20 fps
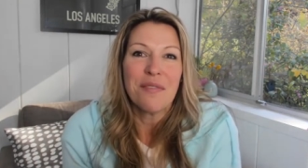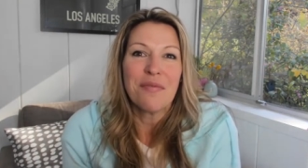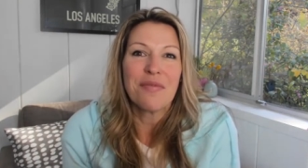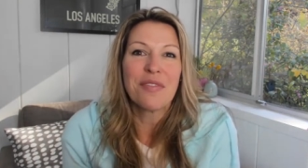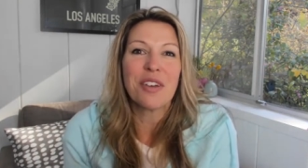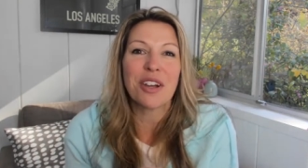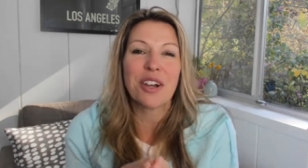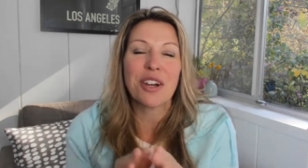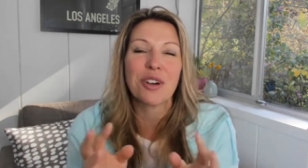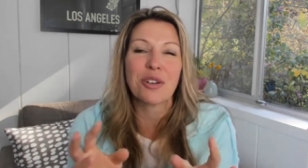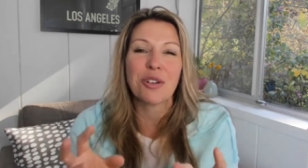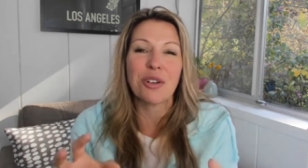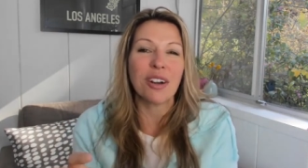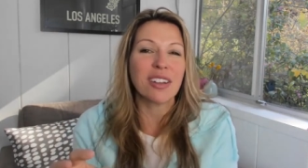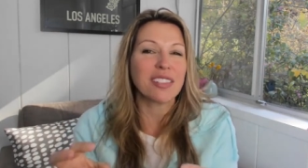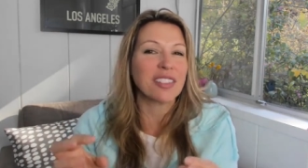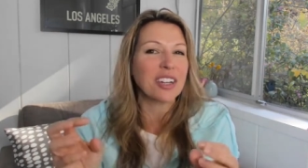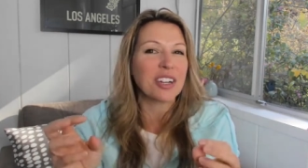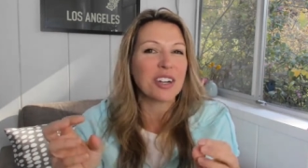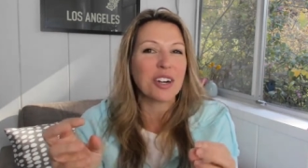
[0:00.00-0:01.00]
The
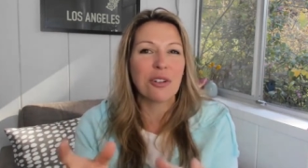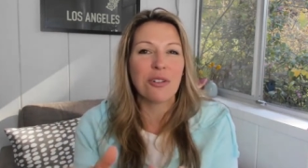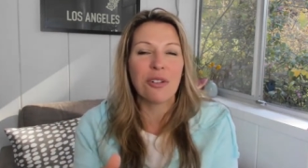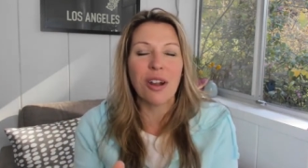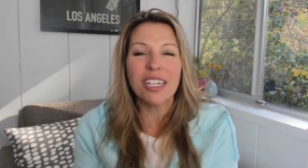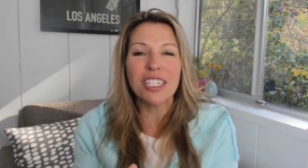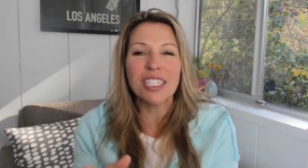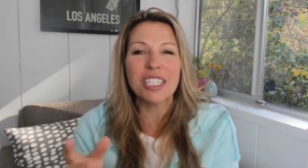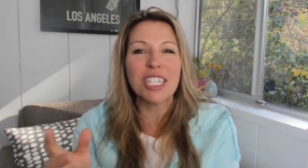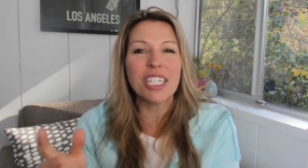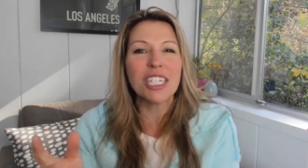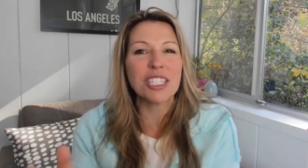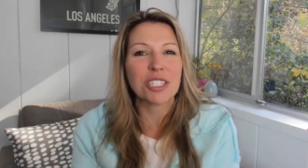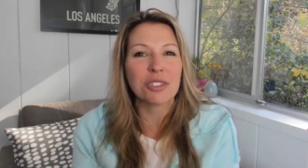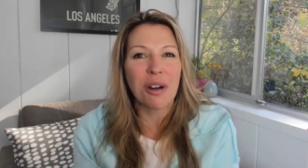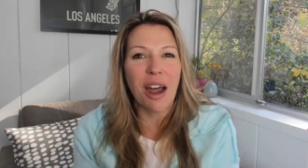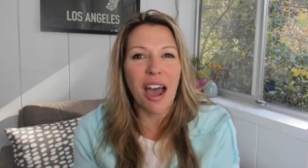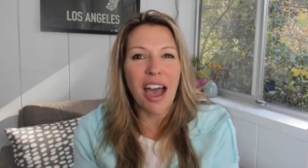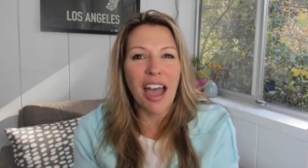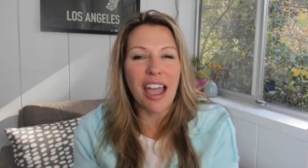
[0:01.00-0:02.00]
crunchy
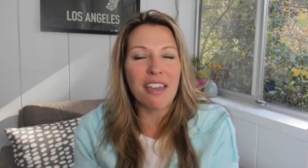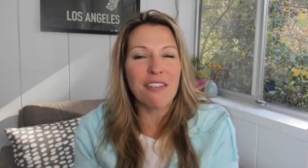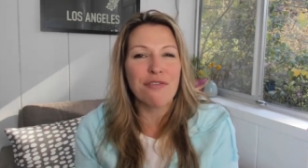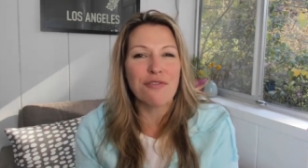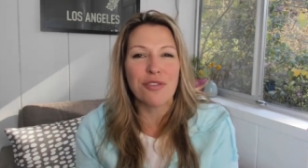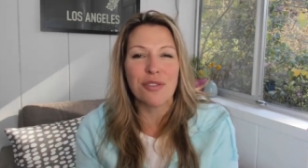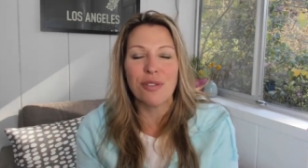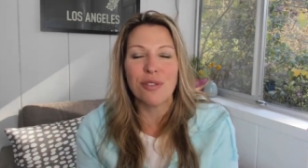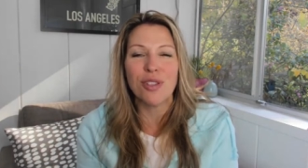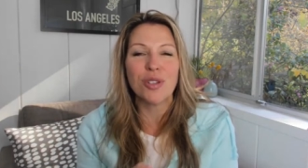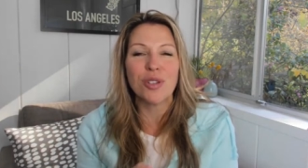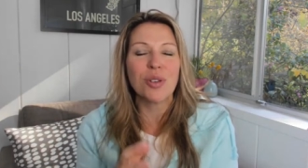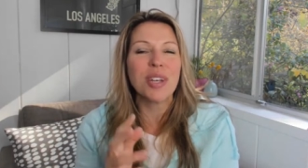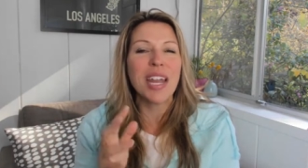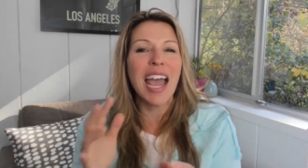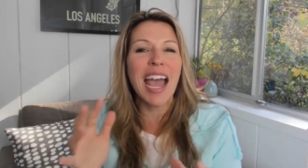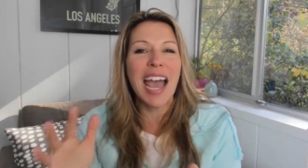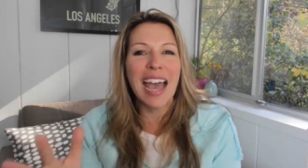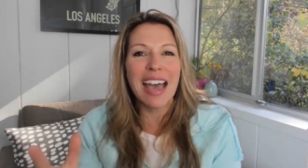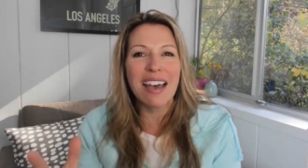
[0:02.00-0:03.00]
dry foods, you can
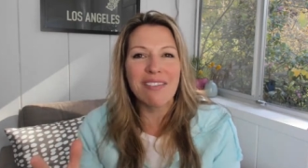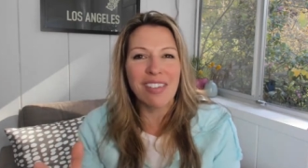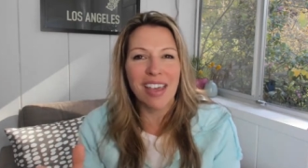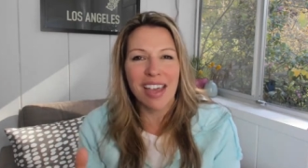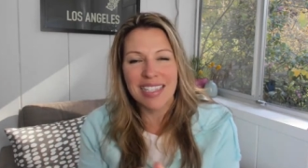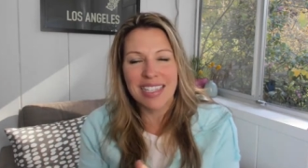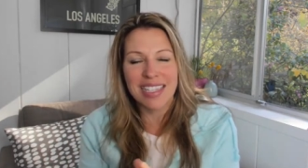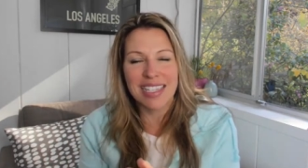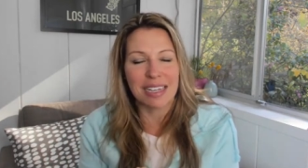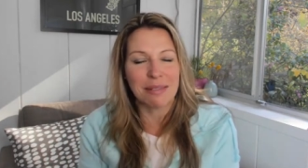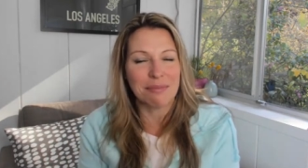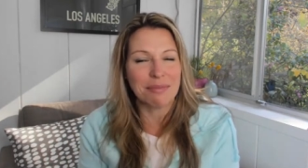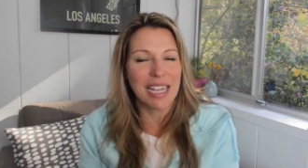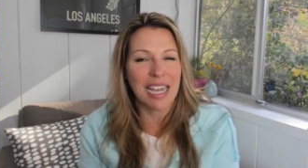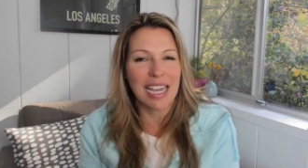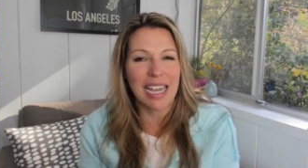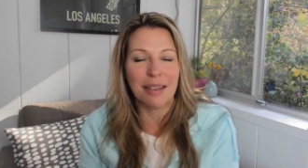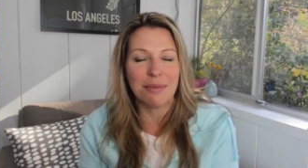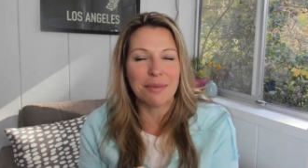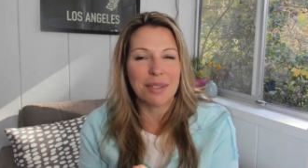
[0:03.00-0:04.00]
have that
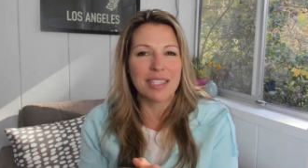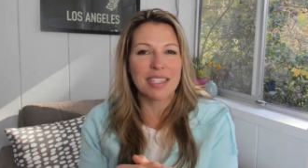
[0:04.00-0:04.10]
sometimes.